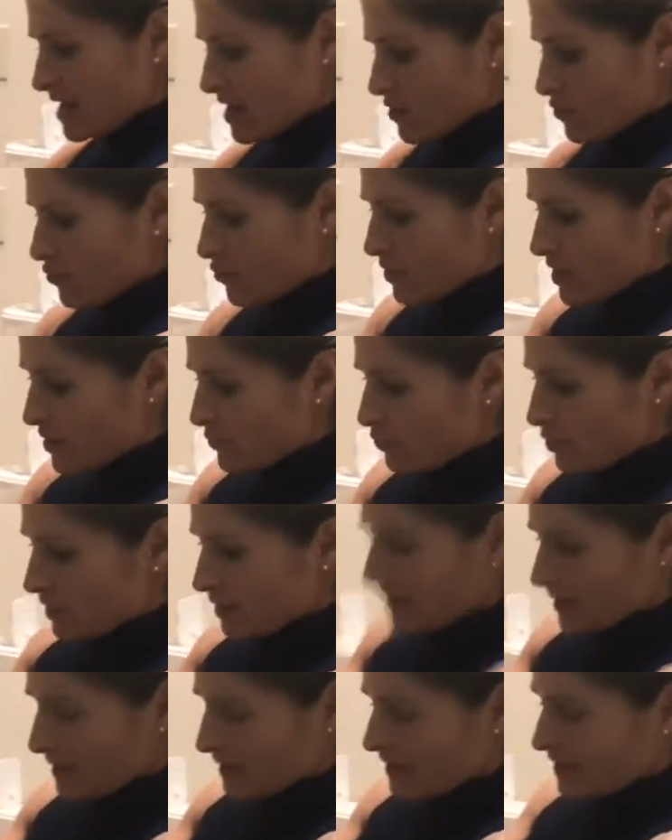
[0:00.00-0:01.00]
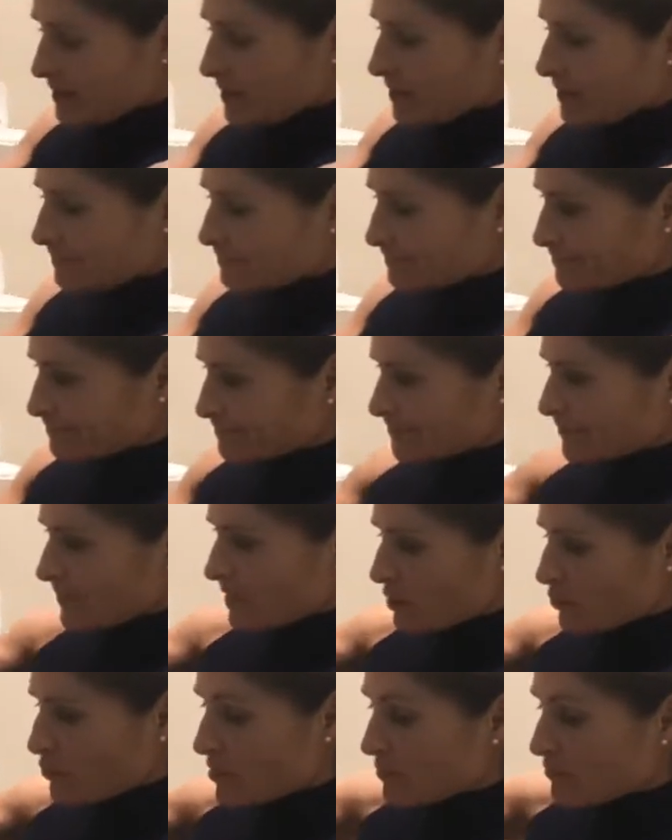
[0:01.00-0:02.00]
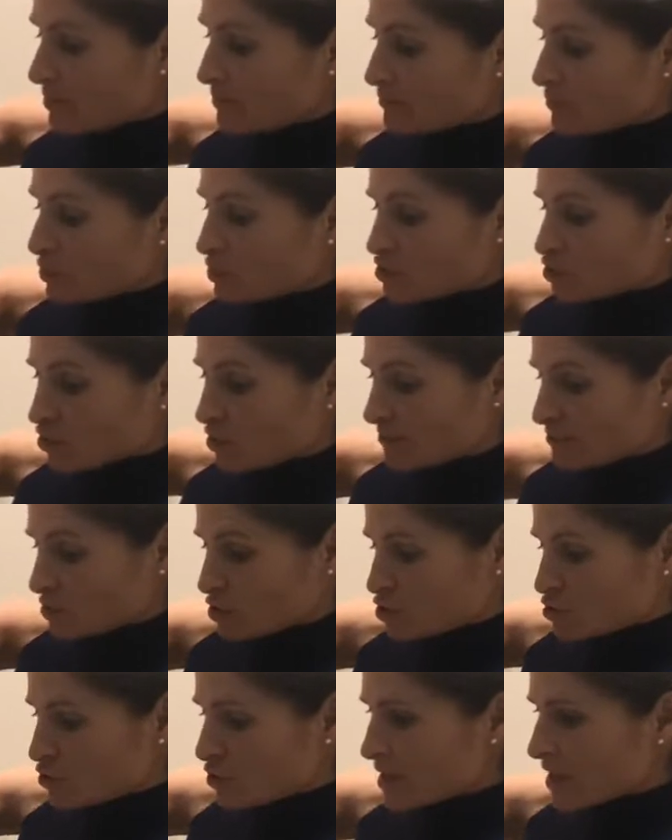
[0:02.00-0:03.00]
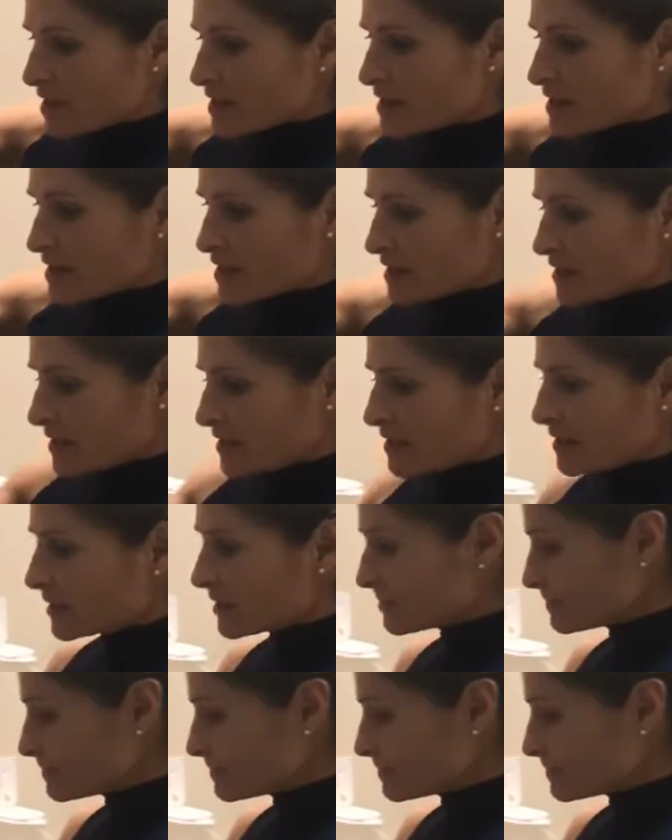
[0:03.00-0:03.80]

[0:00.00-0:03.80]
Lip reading: We will put some sugar in here.